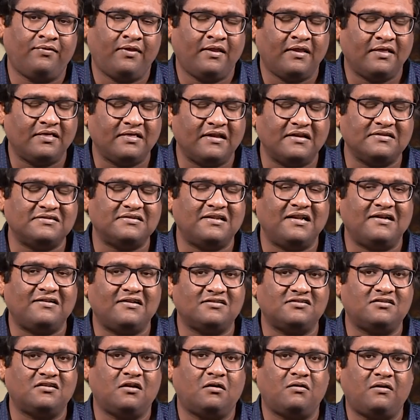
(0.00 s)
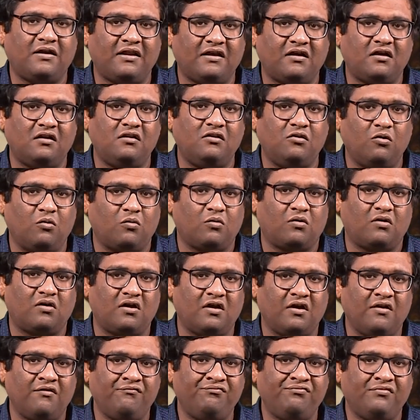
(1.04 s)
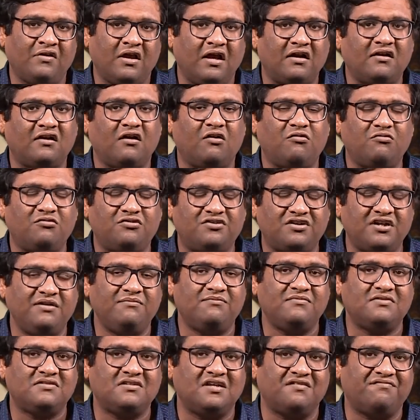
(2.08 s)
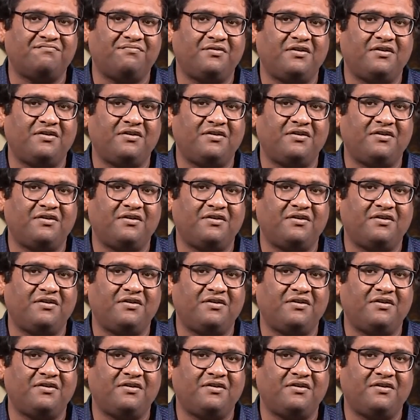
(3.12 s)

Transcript: Thus, let us now take a look at how dreams have been